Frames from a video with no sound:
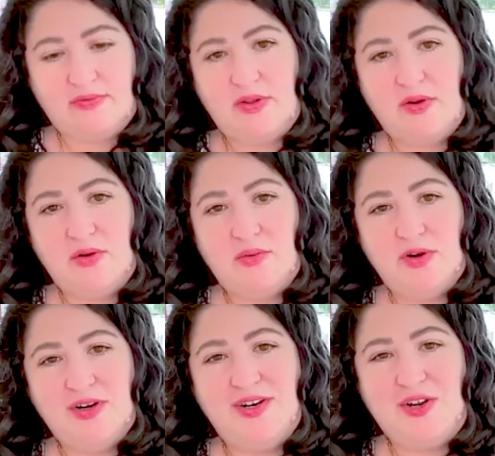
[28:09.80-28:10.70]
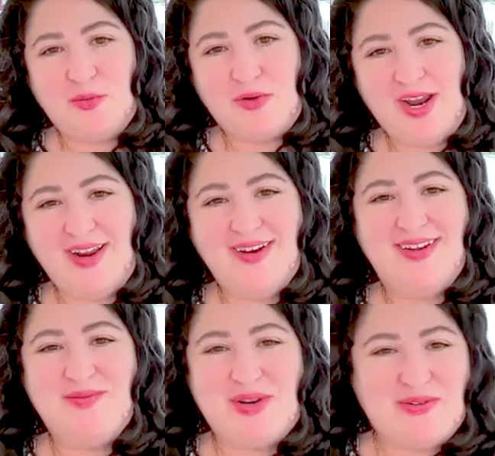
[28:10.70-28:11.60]
the whole word, your brain.
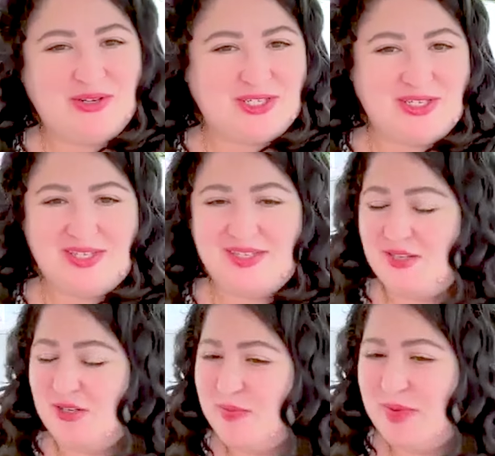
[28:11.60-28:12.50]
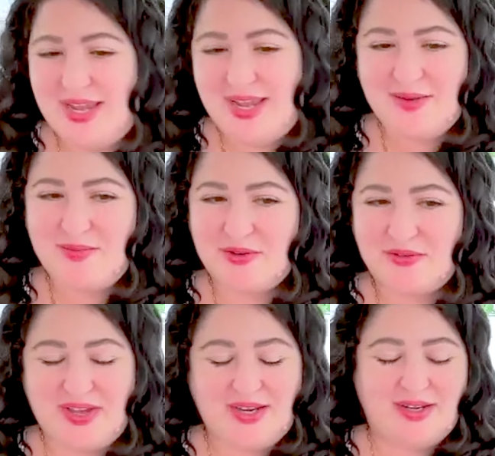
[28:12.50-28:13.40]
But if you just search my name,
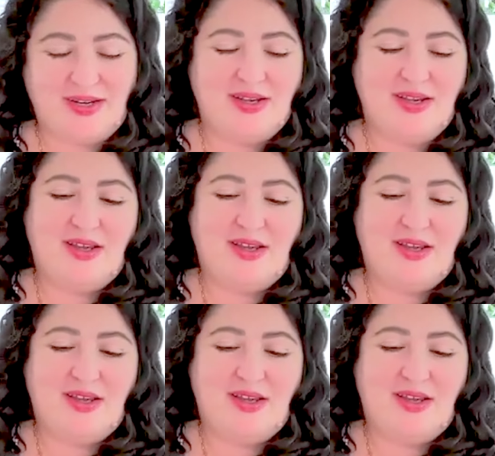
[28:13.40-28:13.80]
you'll find it.